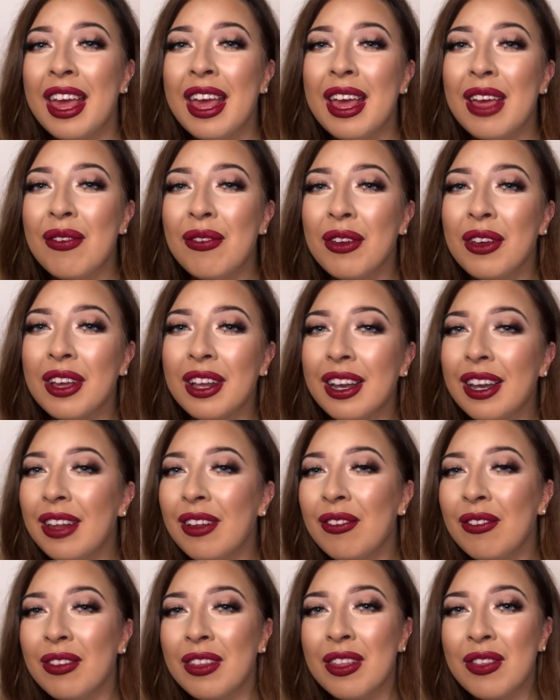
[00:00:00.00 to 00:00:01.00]
If you could
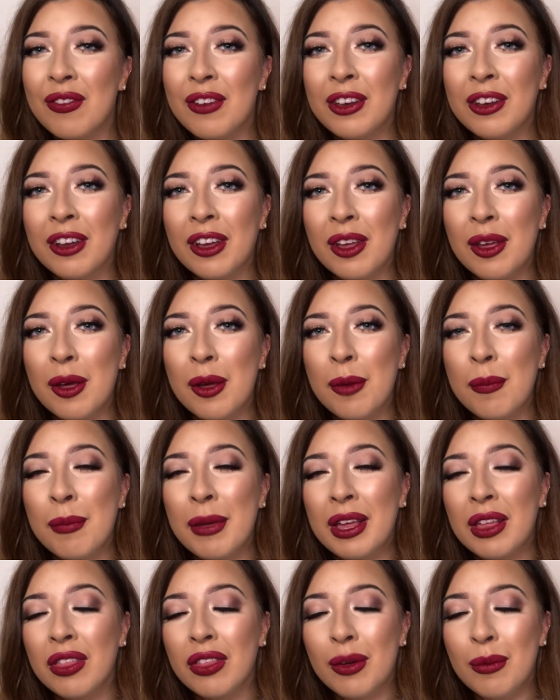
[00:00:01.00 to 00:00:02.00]
leave this video a
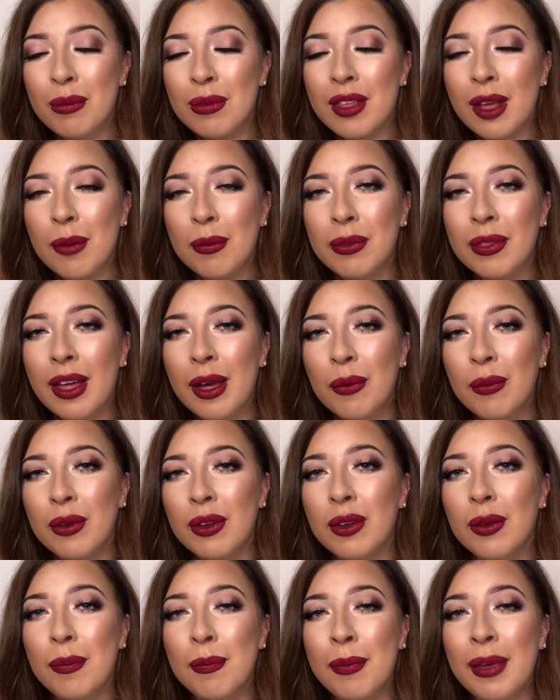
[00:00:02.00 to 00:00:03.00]
big thumbs up, that
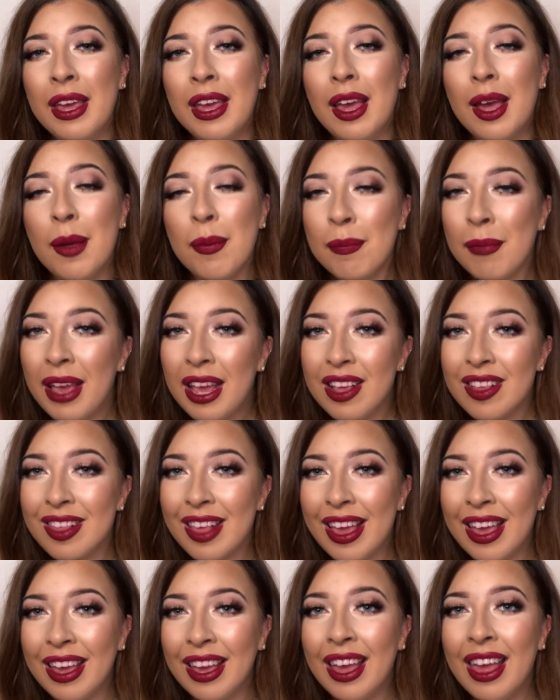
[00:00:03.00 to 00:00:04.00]
would be
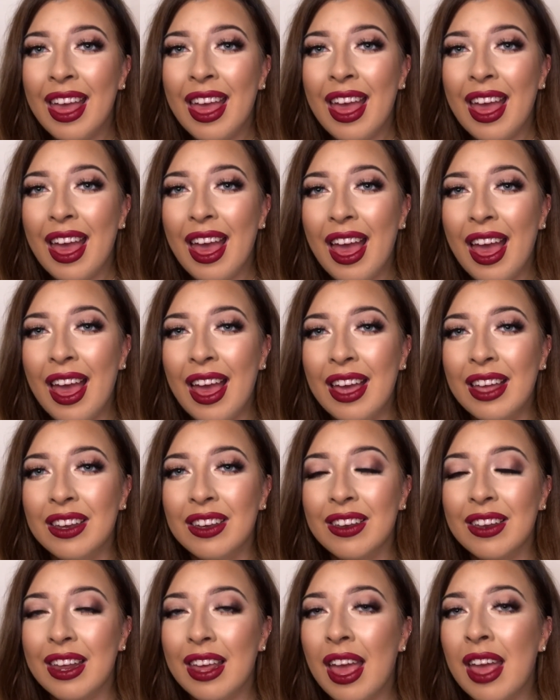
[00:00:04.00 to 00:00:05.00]
amazing,
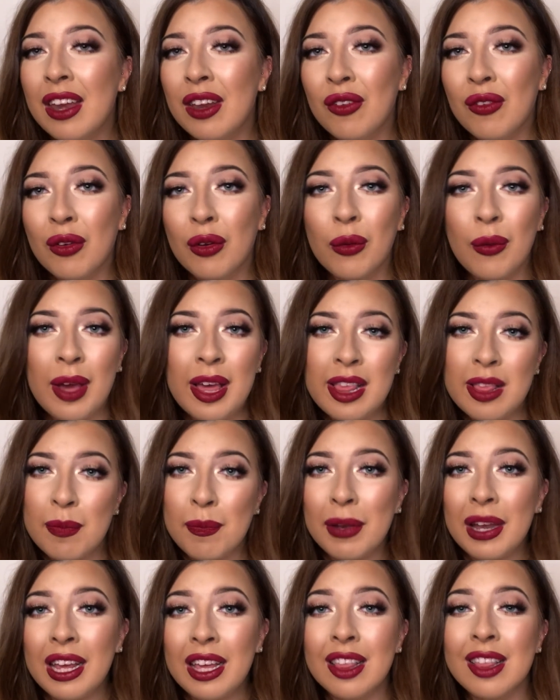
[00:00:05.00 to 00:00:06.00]
and any requests
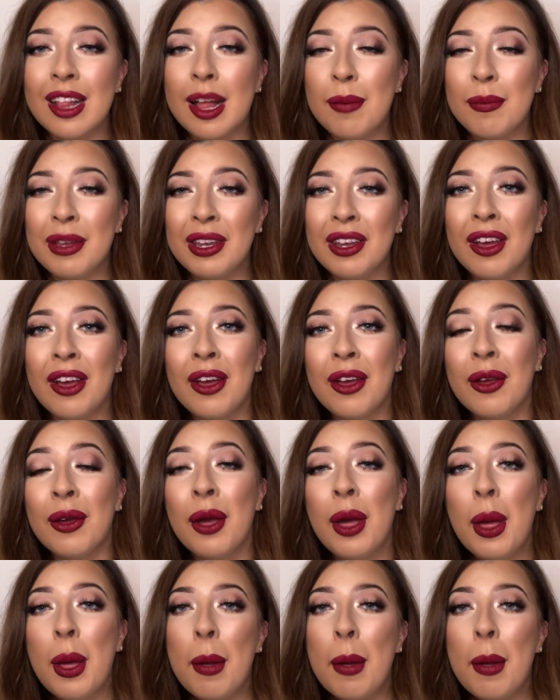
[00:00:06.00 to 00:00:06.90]
please let me know.